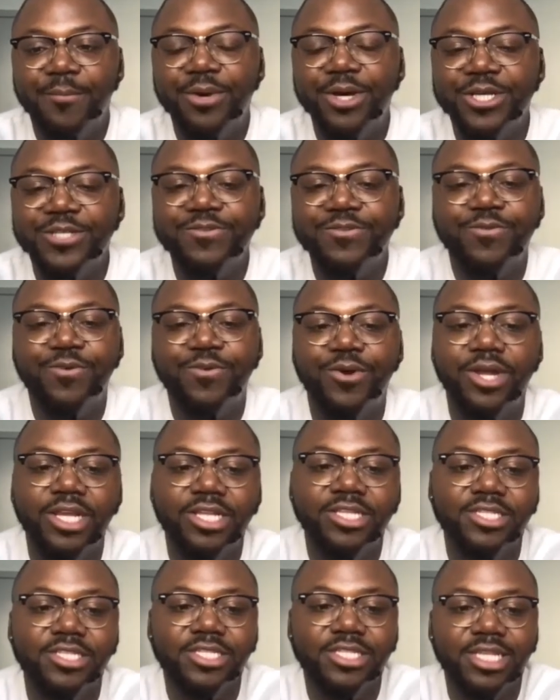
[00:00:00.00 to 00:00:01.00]
push
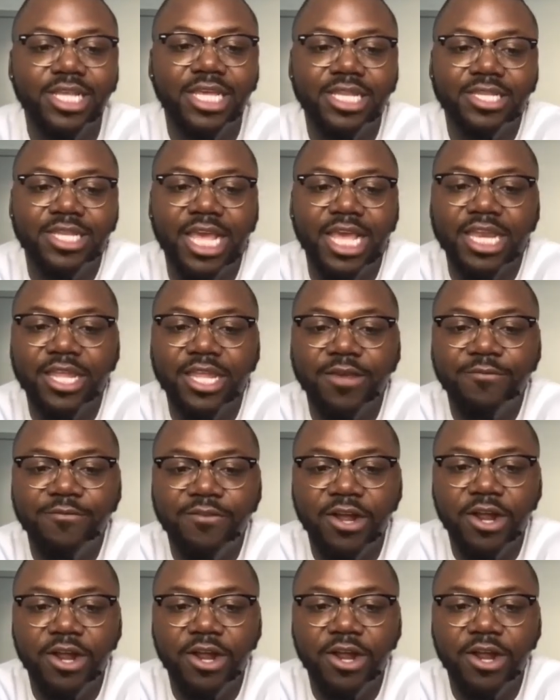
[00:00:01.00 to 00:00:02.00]
for, in just in any
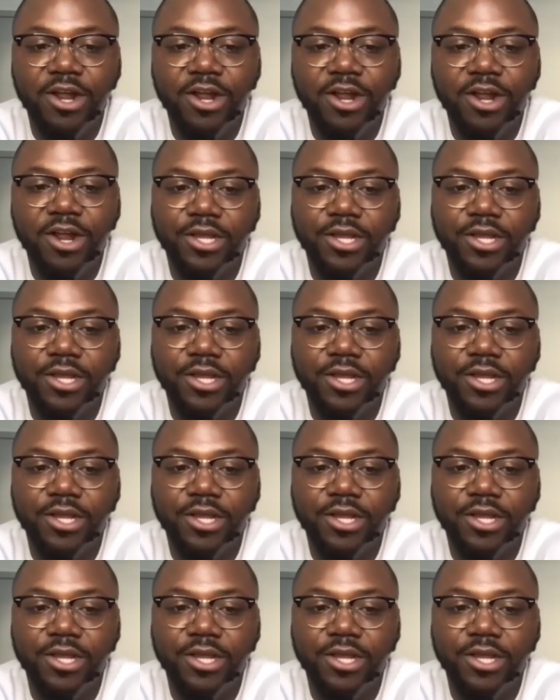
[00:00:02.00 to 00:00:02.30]
environment